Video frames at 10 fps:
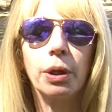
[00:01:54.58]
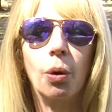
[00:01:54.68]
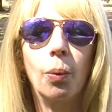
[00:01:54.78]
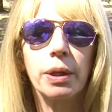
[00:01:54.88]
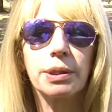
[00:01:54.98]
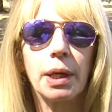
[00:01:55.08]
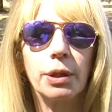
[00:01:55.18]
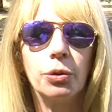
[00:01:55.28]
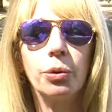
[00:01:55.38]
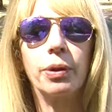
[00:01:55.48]
you know, once I
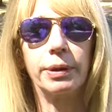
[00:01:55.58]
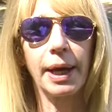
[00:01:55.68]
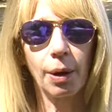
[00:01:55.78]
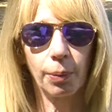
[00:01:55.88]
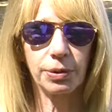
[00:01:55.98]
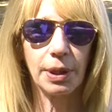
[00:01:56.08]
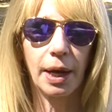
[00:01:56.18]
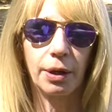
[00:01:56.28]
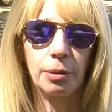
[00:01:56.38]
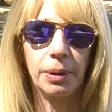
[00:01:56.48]
knew that that was
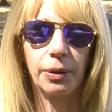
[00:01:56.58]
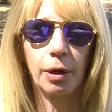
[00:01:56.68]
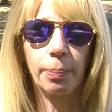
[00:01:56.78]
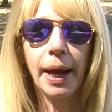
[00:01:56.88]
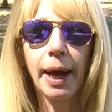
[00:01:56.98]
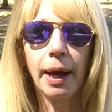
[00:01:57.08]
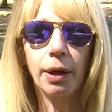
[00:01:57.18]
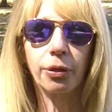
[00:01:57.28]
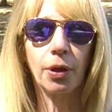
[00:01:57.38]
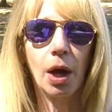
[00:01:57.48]
not going to be their
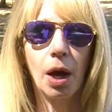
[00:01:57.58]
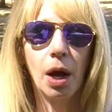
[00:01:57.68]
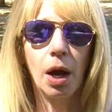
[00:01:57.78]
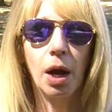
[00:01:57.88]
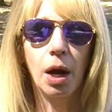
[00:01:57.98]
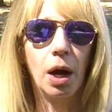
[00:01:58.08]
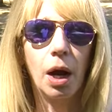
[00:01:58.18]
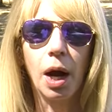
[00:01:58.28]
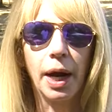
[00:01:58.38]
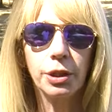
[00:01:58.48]
path,
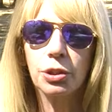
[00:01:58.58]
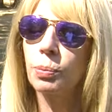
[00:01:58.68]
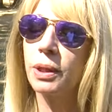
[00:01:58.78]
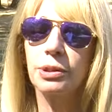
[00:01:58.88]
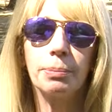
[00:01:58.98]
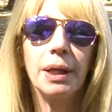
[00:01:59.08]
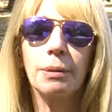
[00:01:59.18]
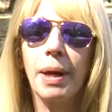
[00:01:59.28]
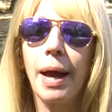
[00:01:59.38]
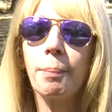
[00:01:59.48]
I just wanted to make
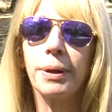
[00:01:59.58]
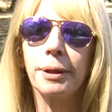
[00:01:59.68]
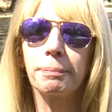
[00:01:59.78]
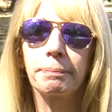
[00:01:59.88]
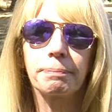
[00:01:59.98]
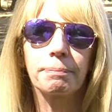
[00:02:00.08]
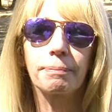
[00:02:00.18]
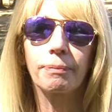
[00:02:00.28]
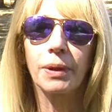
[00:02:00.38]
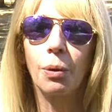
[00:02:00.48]
them happy.
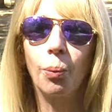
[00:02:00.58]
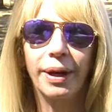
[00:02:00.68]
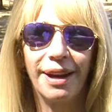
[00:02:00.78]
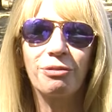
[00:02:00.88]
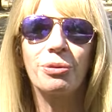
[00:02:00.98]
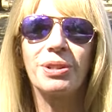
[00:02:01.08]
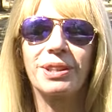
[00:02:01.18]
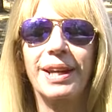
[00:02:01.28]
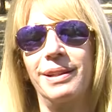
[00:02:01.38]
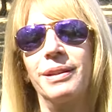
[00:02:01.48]
Whatever it
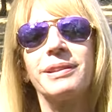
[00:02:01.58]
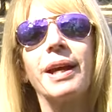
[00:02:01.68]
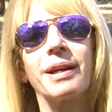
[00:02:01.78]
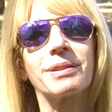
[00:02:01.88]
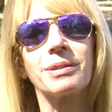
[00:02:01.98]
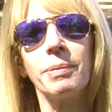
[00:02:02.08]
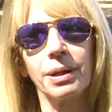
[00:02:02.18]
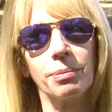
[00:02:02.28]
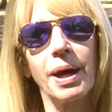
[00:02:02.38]
takes to make them